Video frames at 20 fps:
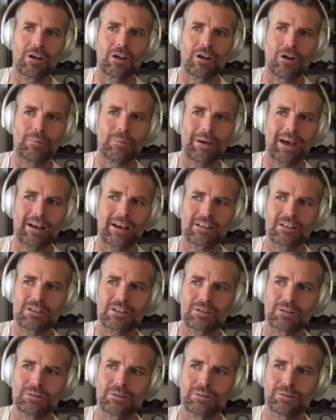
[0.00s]
back
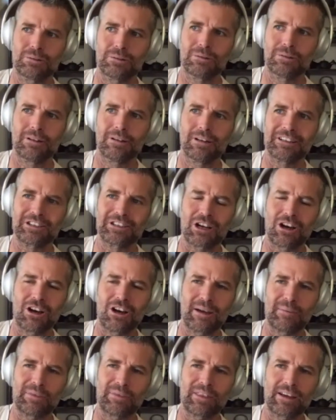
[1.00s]
to a
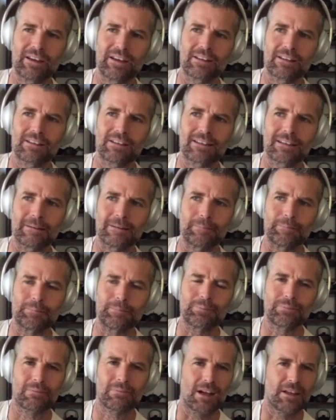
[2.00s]
time that
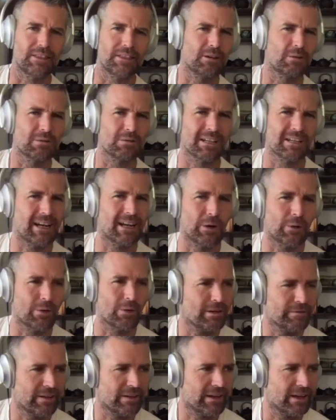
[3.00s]
I think it was a Current
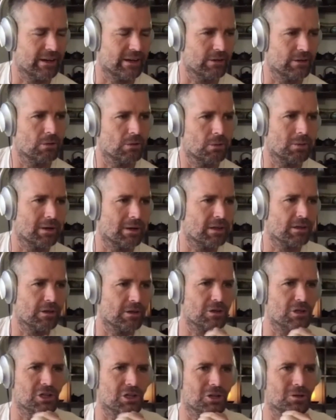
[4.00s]
Affair or one of those
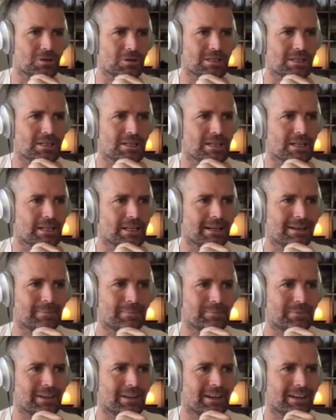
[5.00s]
shows did
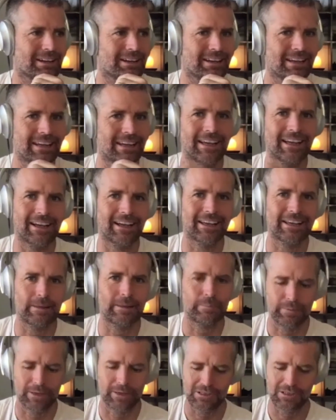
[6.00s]
a hit
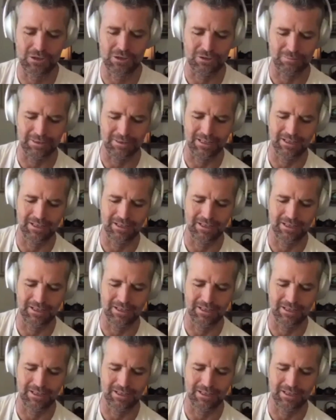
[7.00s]
piece on me,